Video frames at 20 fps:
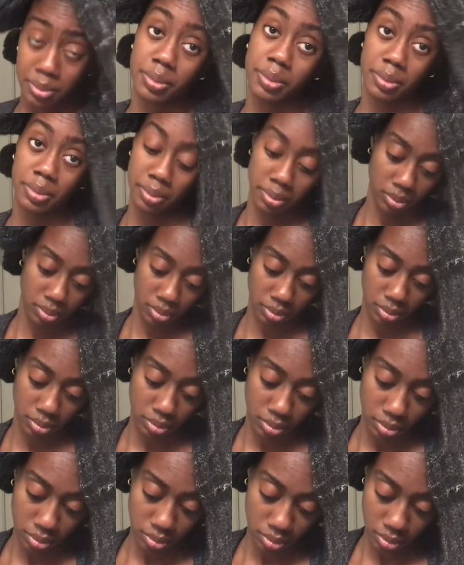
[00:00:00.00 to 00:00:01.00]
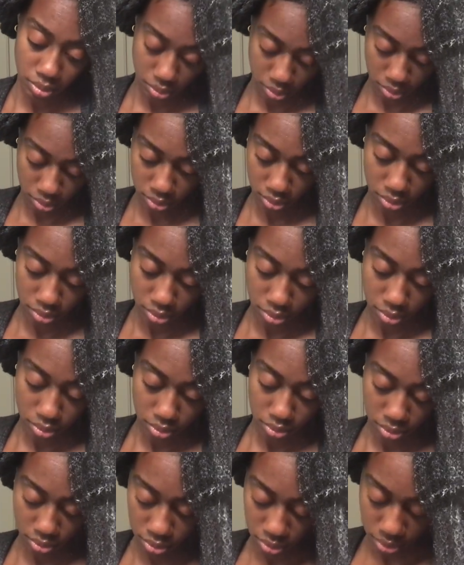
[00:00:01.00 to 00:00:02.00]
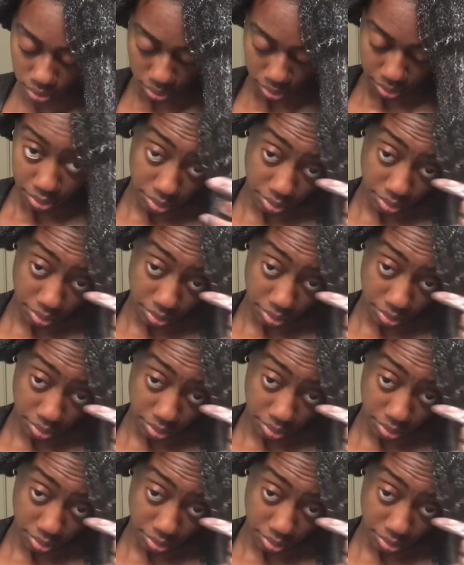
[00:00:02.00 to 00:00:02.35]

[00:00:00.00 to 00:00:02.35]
No one is speaking in this clip.